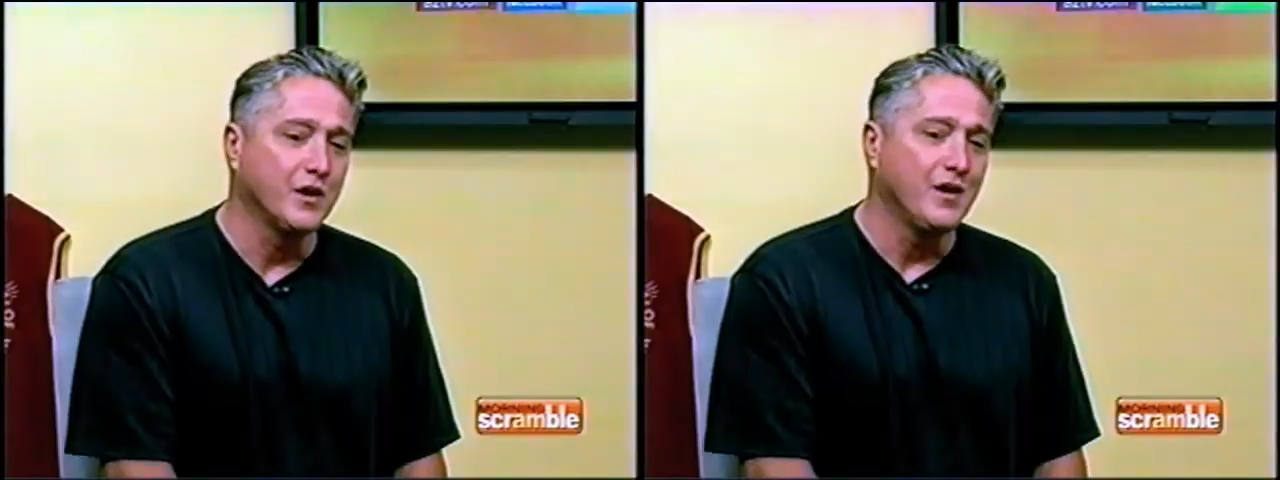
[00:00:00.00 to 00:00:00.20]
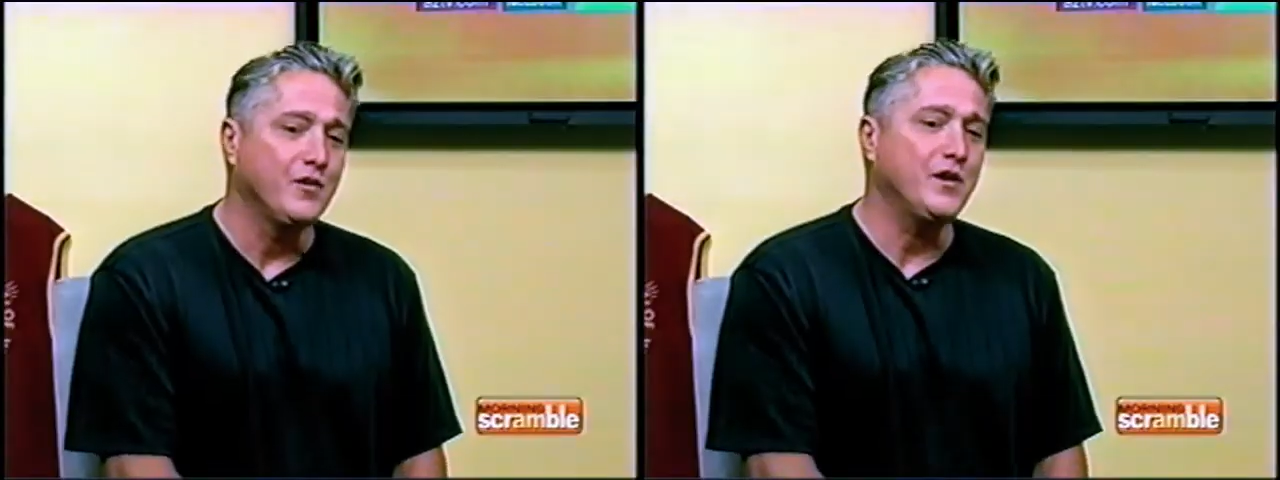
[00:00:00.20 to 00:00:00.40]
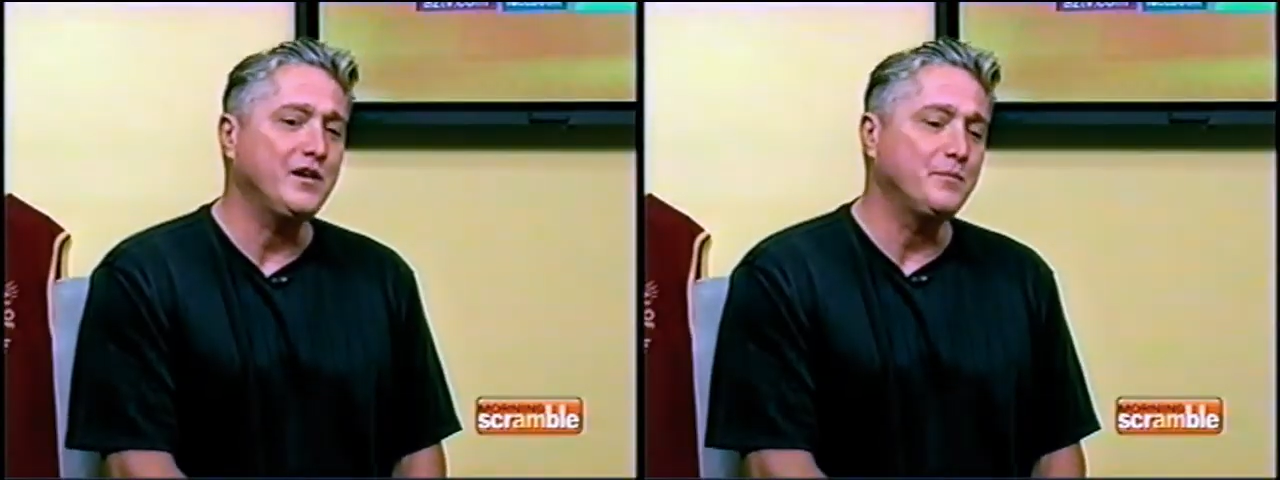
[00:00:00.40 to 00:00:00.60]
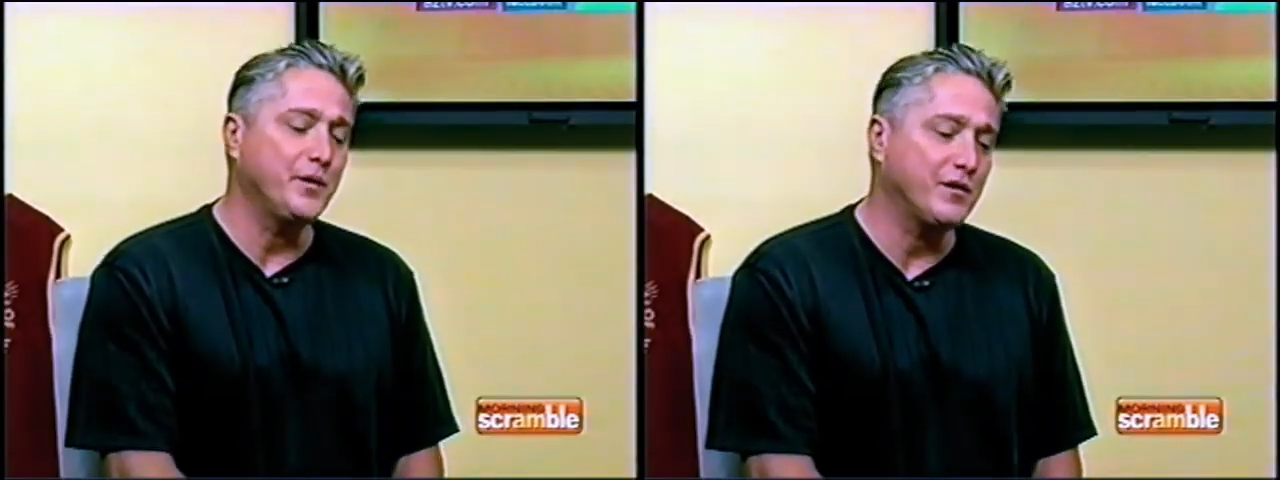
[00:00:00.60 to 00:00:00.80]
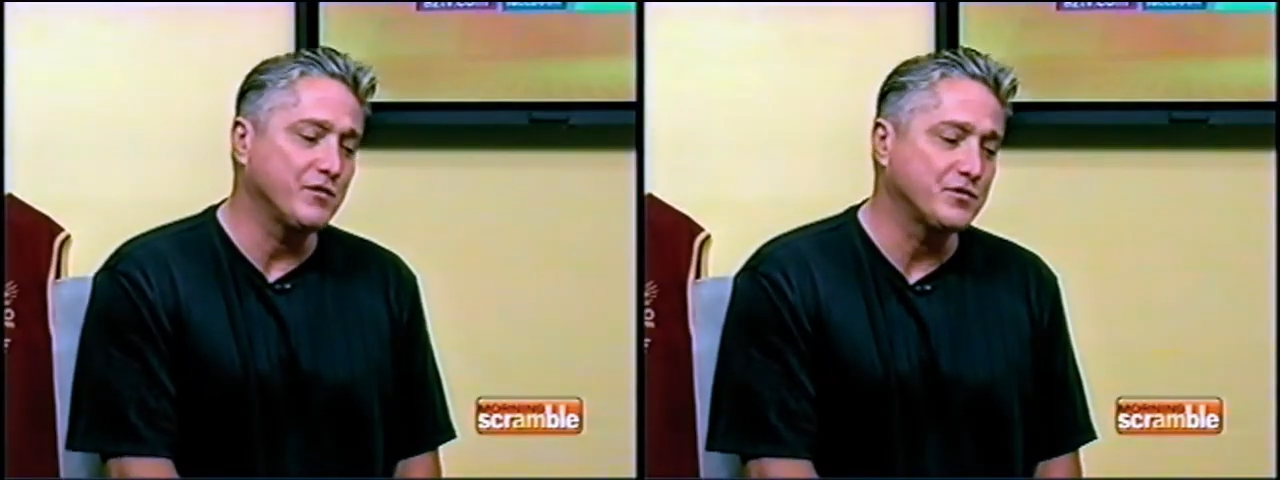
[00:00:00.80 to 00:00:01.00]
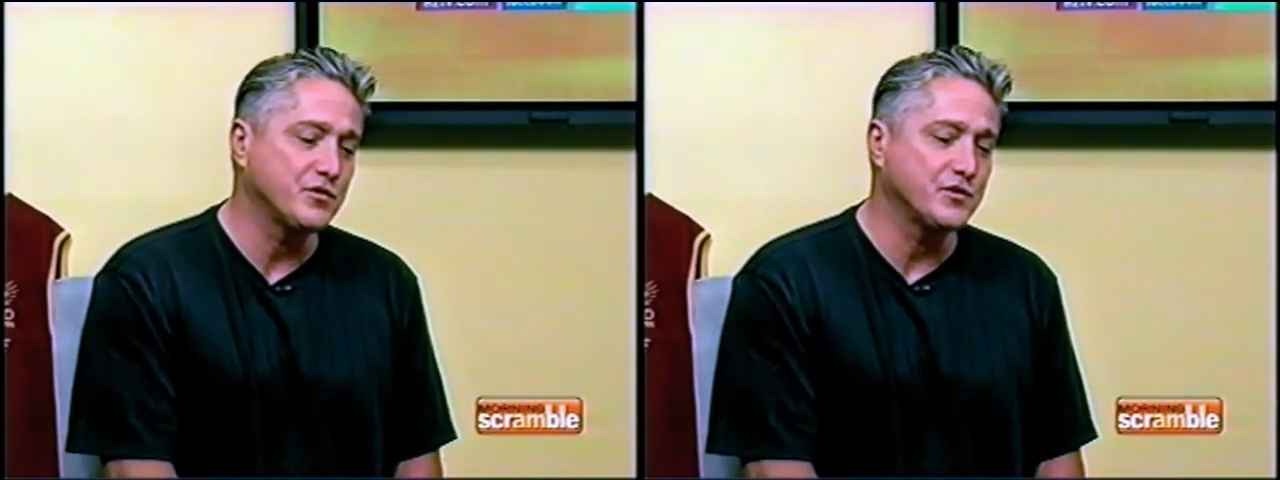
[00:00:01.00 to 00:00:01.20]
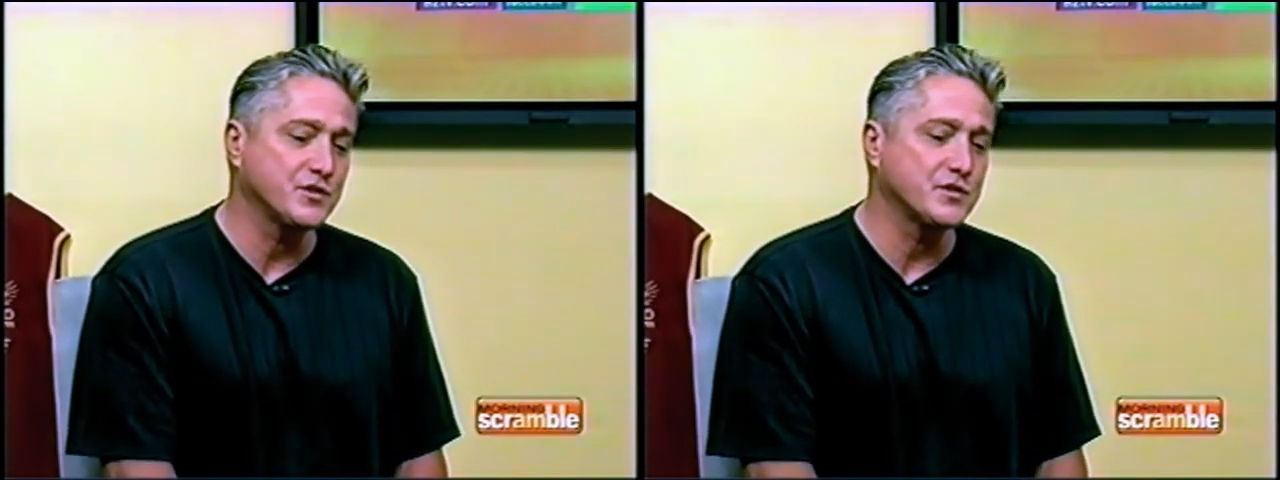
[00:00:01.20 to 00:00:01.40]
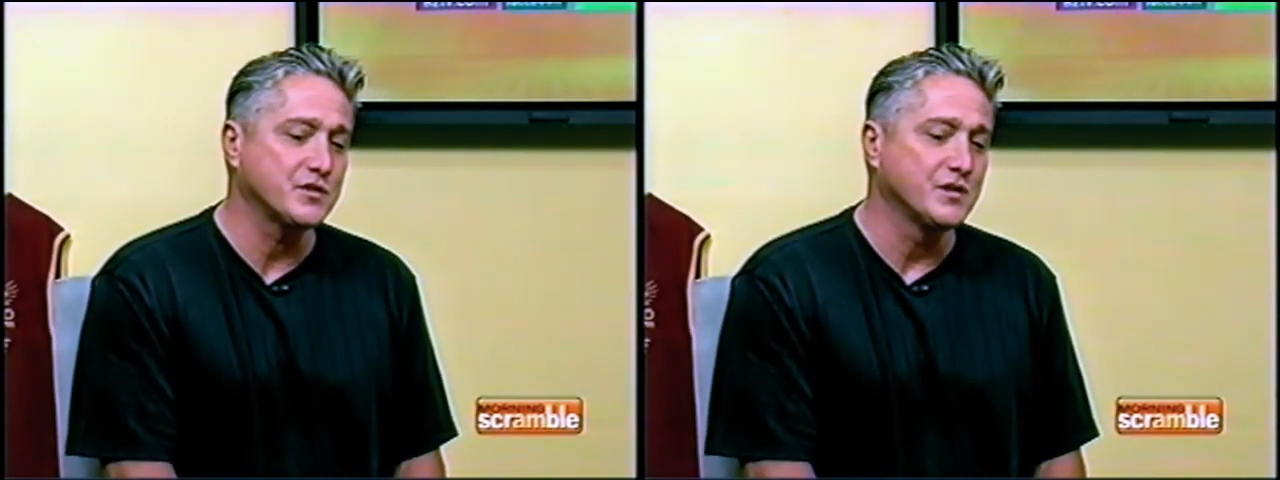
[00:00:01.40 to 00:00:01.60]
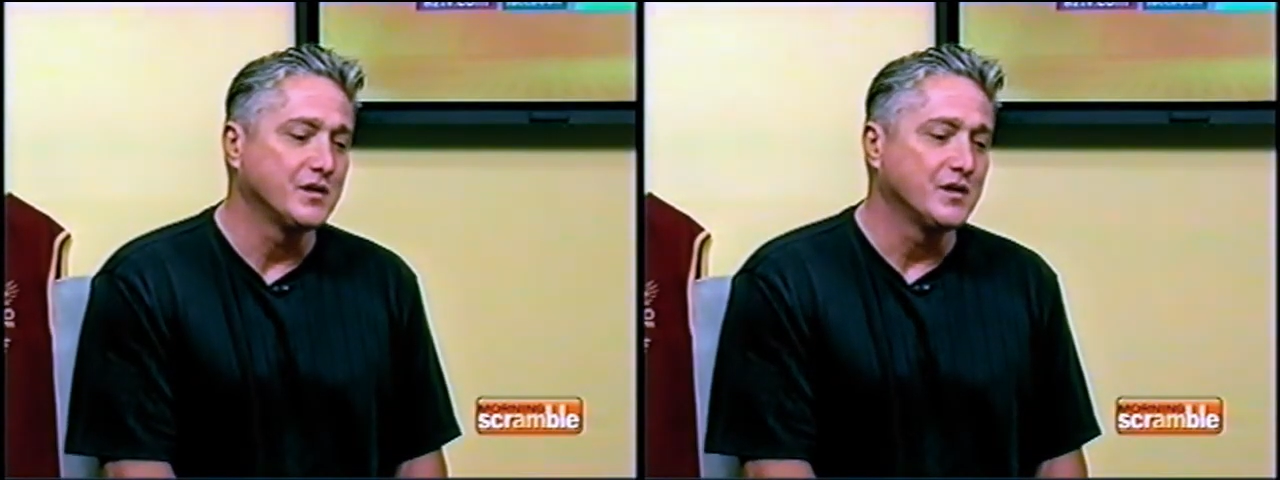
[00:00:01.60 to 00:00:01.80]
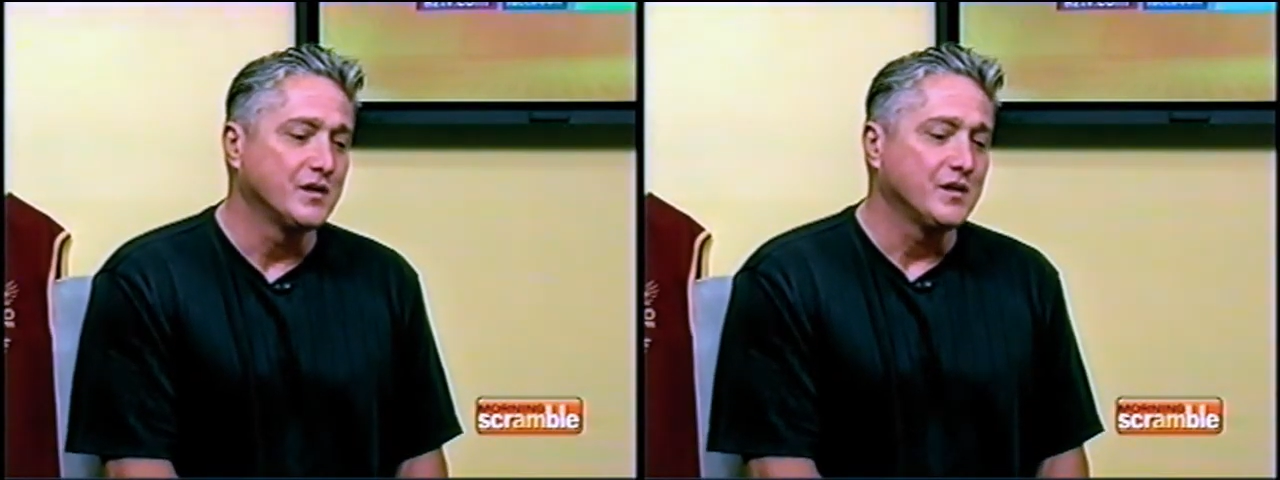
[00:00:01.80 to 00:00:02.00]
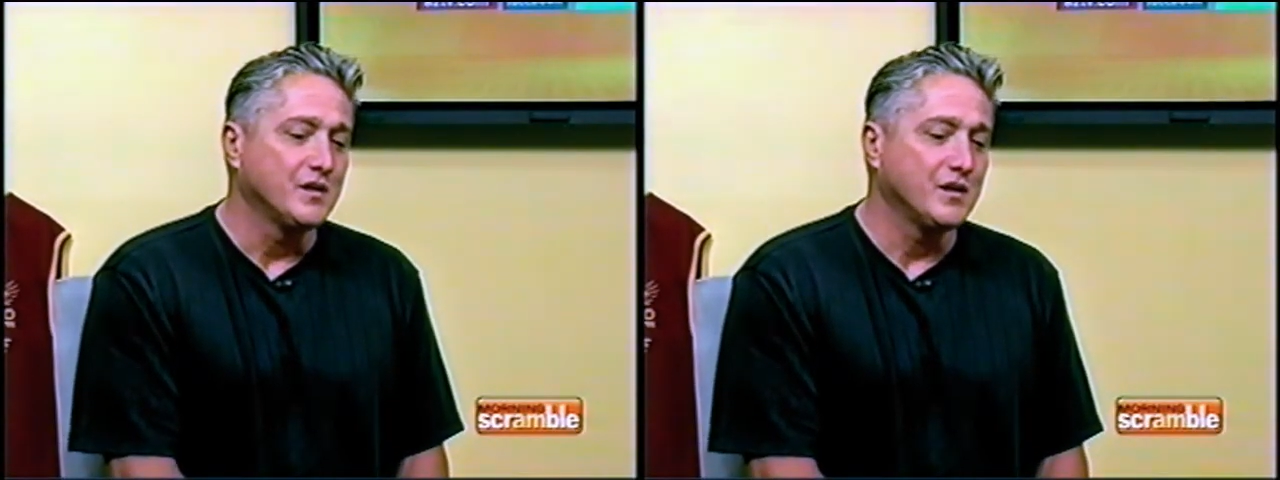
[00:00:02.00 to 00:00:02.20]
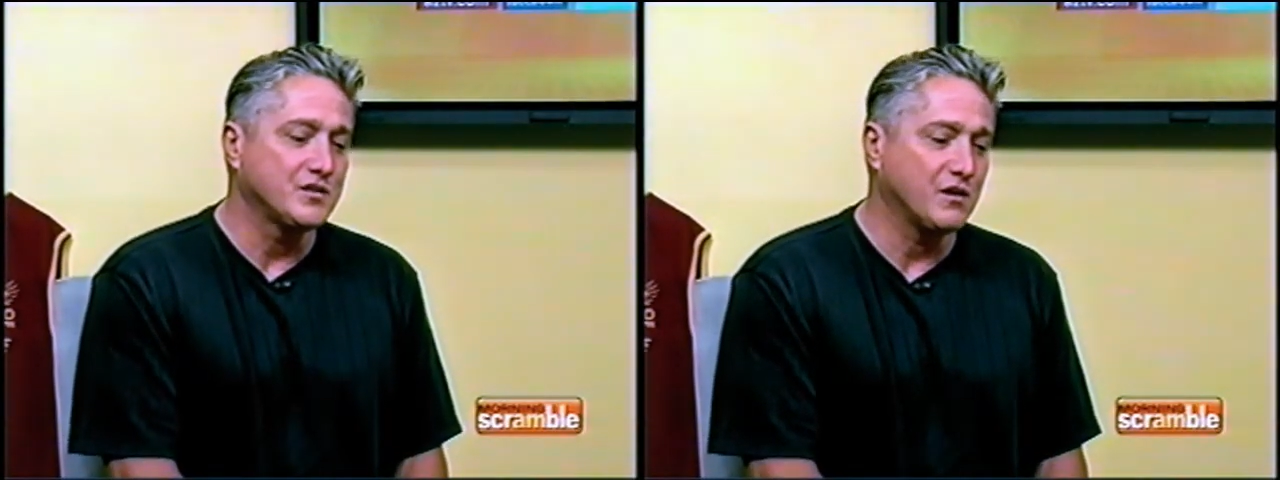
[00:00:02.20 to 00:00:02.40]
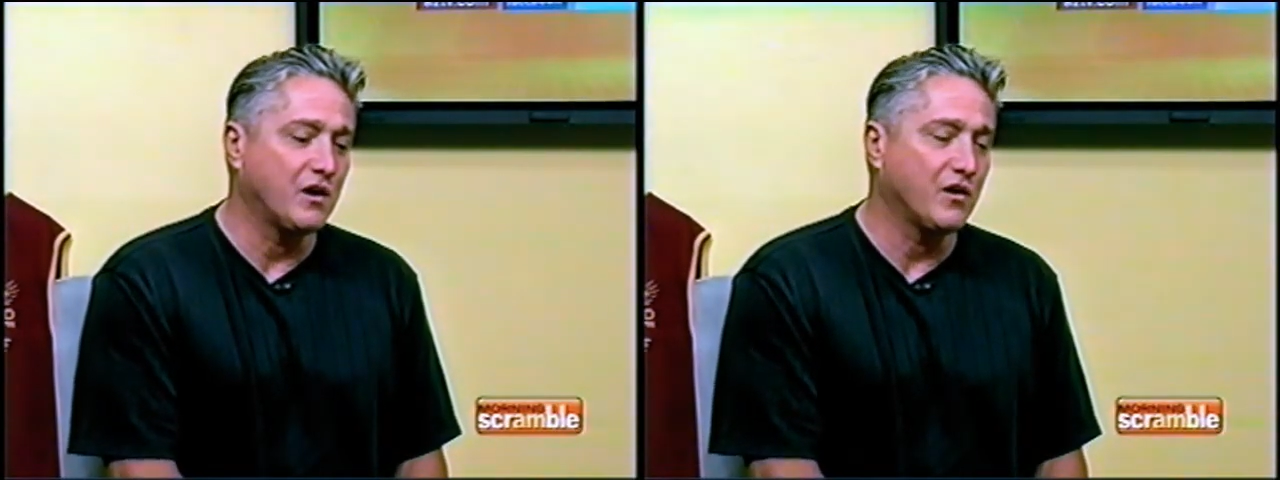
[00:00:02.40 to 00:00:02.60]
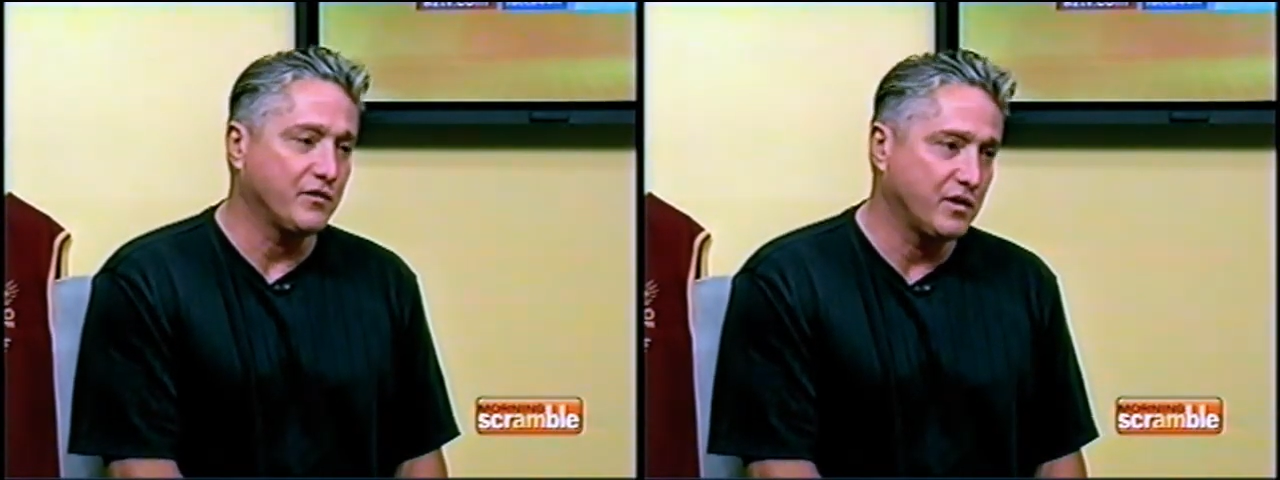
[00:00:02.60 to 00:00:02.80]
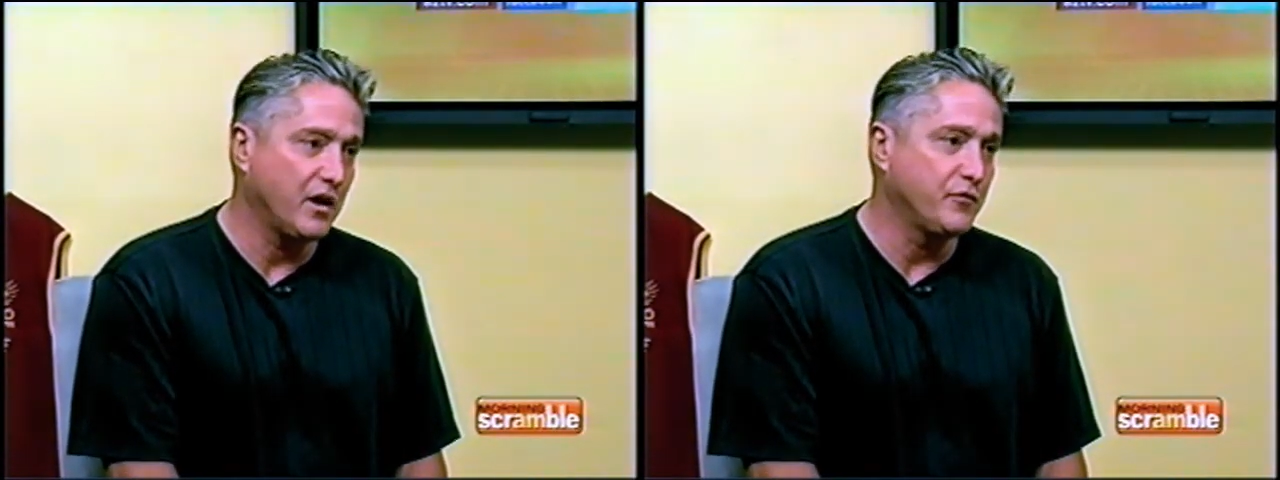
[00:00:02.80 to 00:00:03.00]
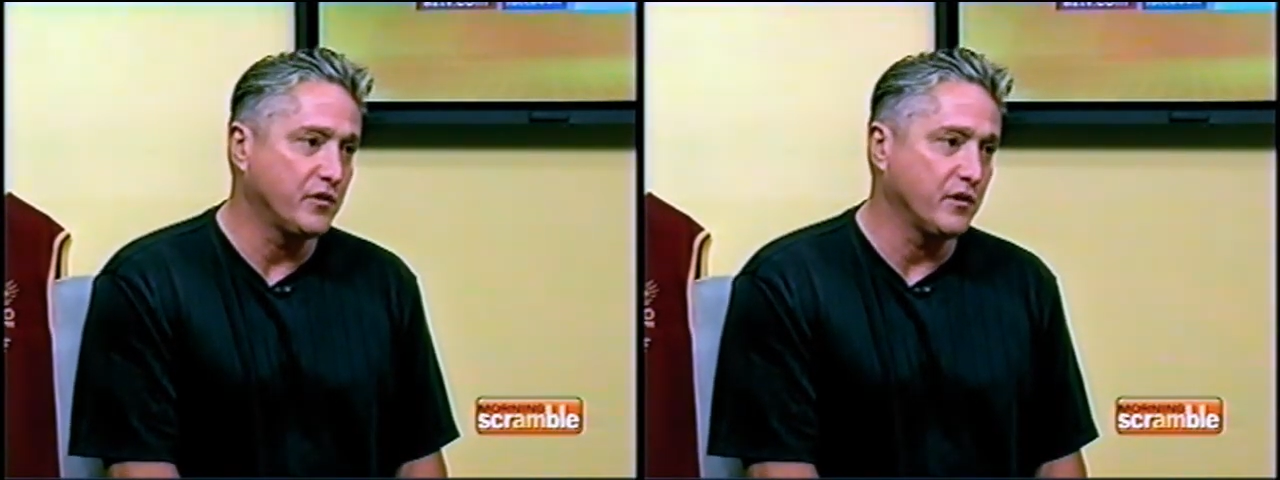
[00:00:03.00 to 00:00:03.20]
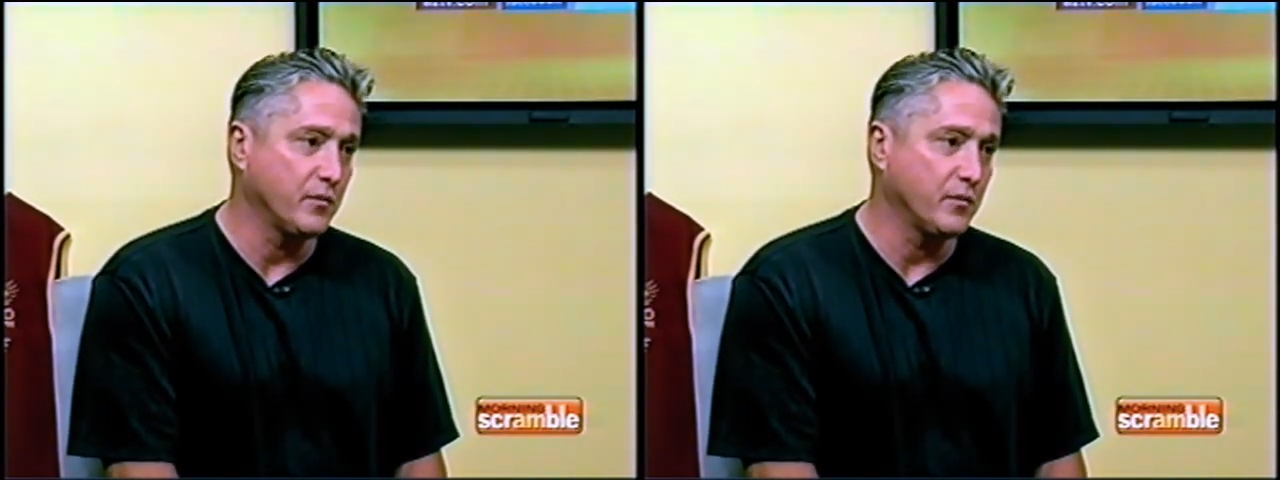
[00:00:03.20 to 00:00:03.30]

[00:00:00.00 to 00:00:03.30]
not embarrassed, they're just, it's a hard time for them.